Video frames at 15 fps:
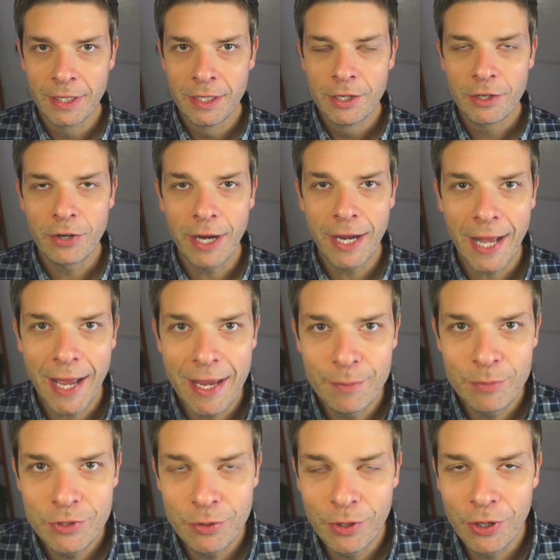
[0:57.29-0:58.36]
Craig, I
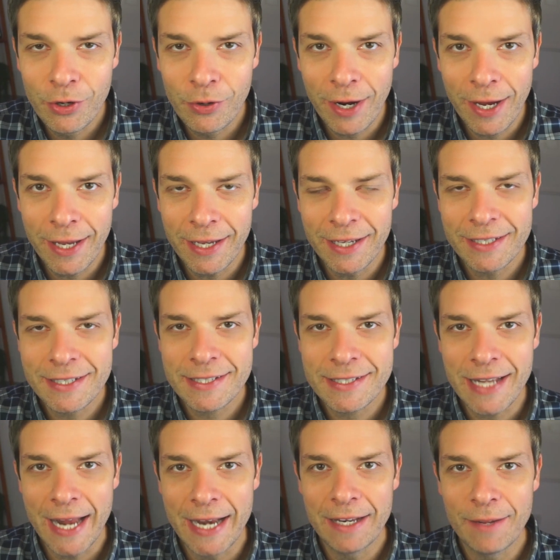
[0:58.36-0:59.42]
am doing great.
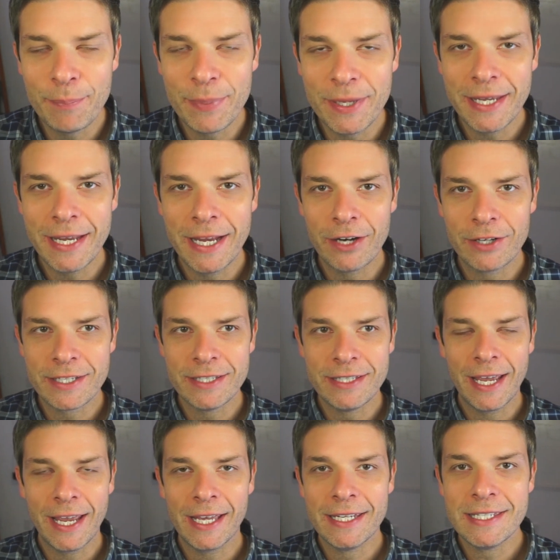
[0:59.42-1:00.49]
Excited to be here
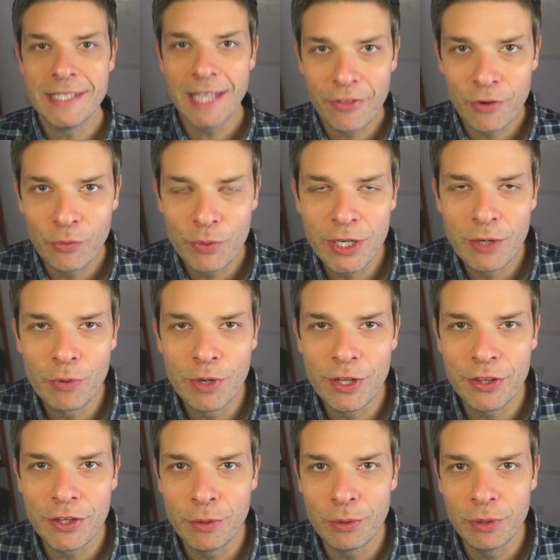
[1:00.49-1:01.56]
today. Another week
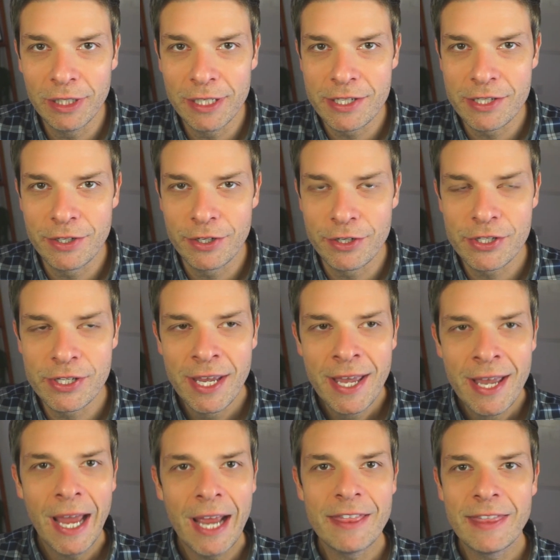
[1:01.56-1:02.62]
with you listeners.
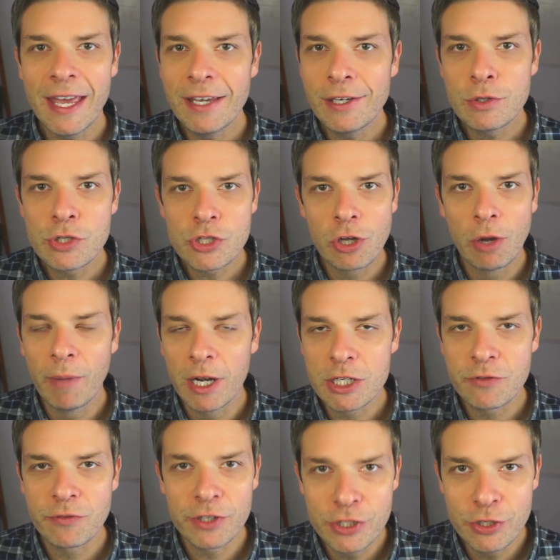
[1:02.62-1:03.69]
Hey, thank you so much
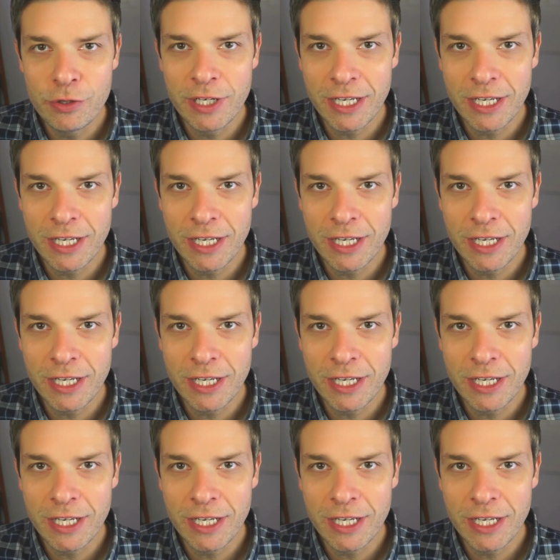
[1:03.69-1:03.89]
for tuning